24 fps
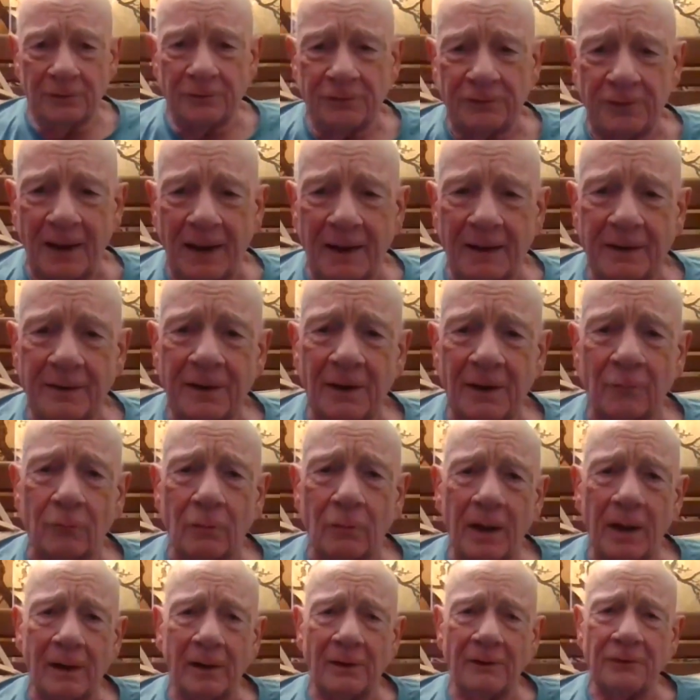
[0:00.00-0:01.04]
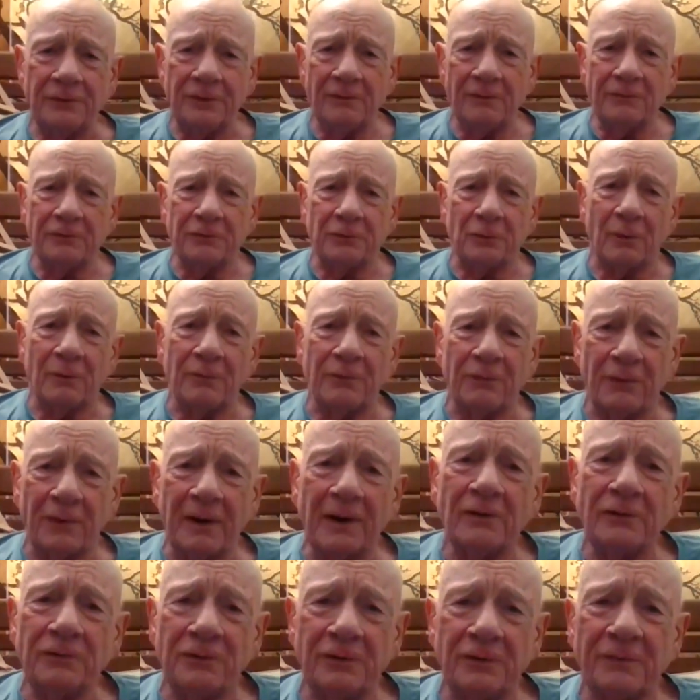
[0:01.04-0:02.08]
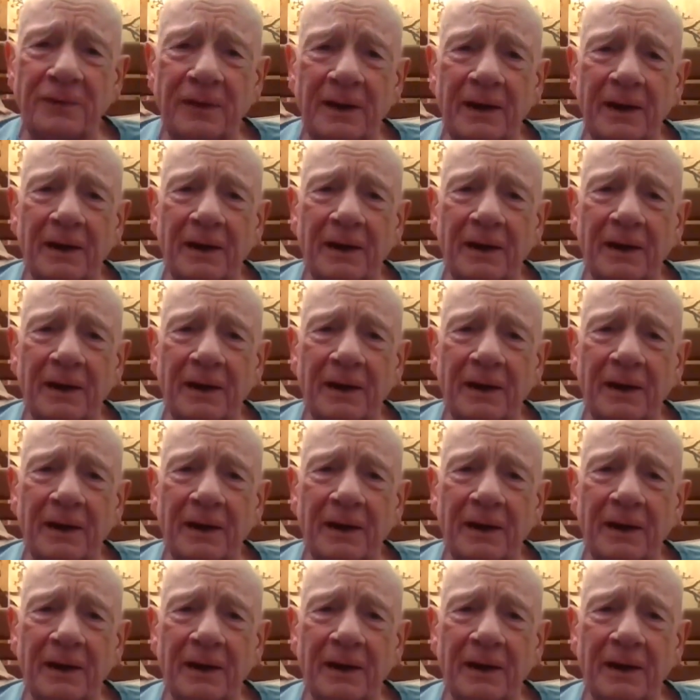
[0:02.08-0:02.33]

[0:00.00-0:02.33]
say that relatives or friends of